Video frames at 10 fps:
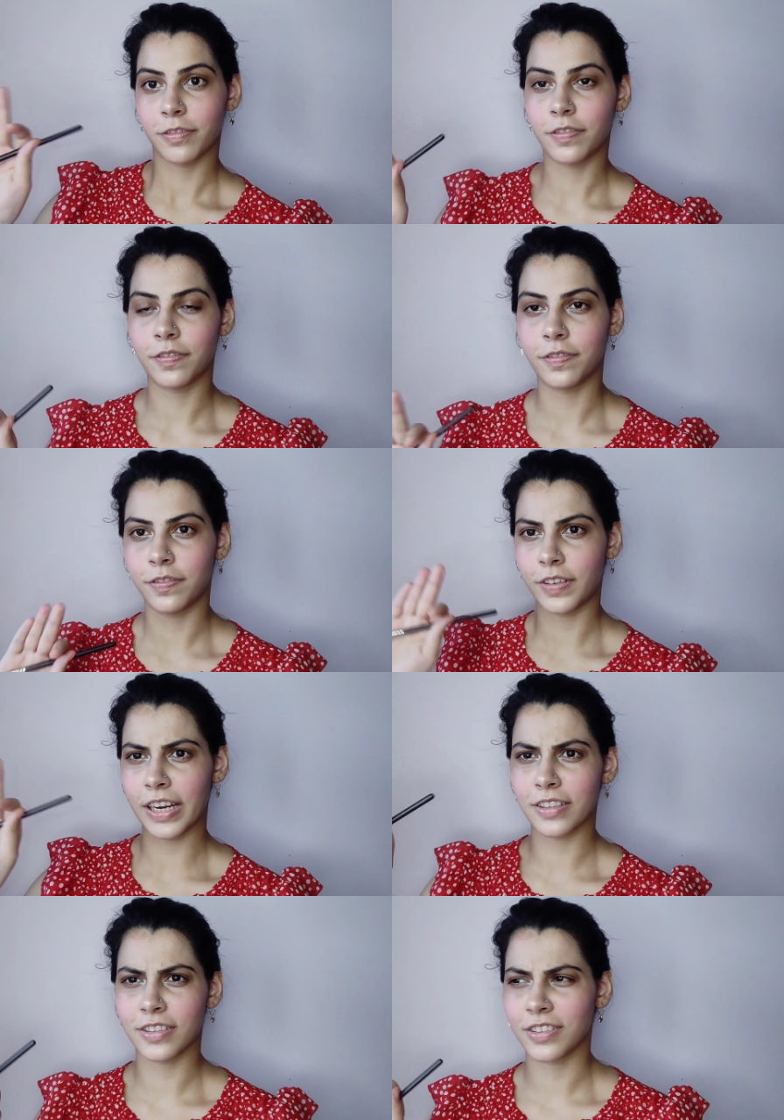
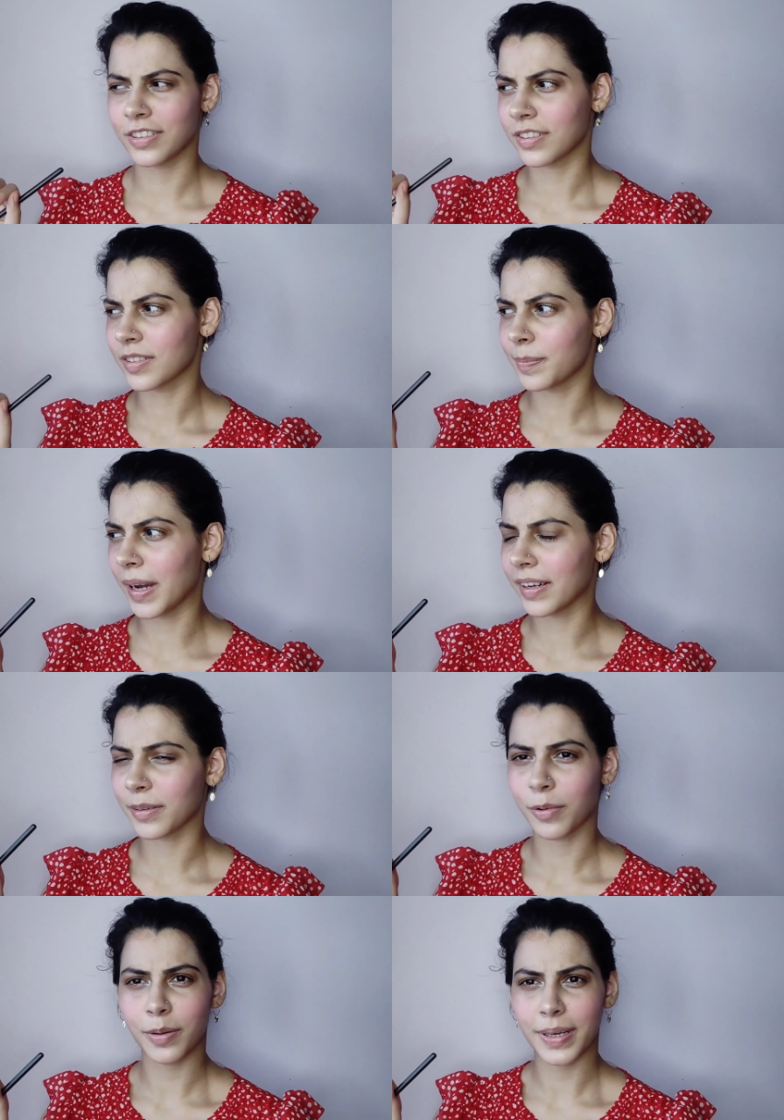French
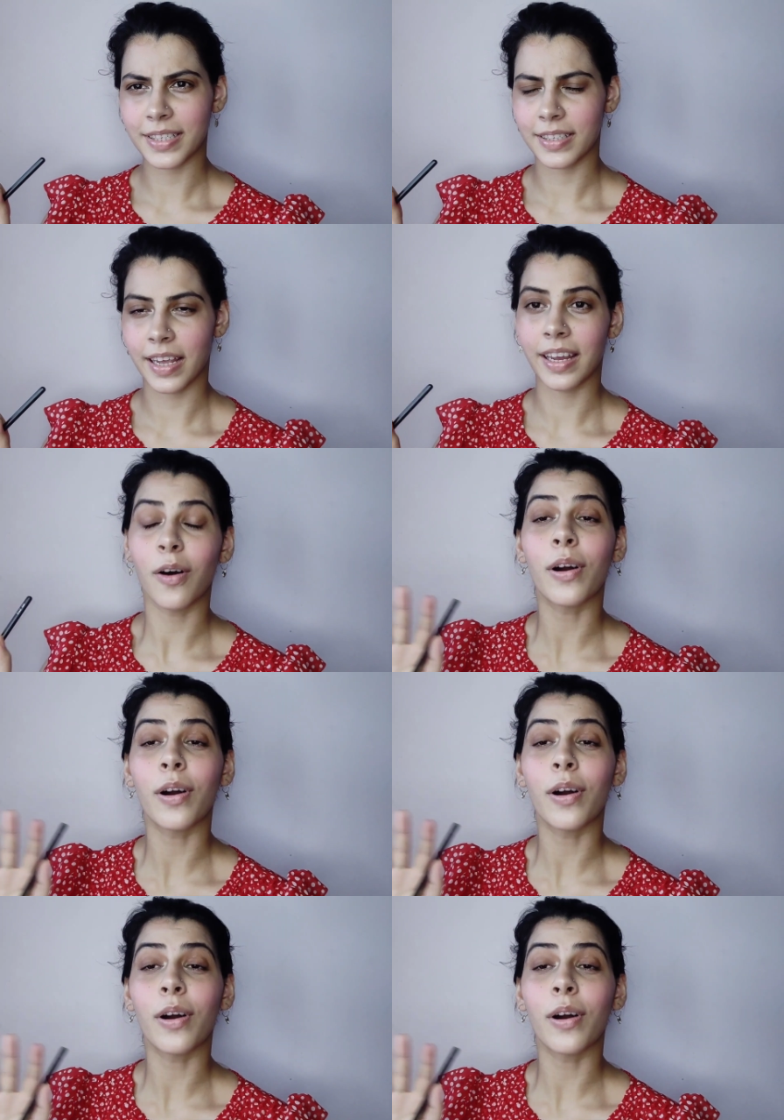inspired, what am I saying?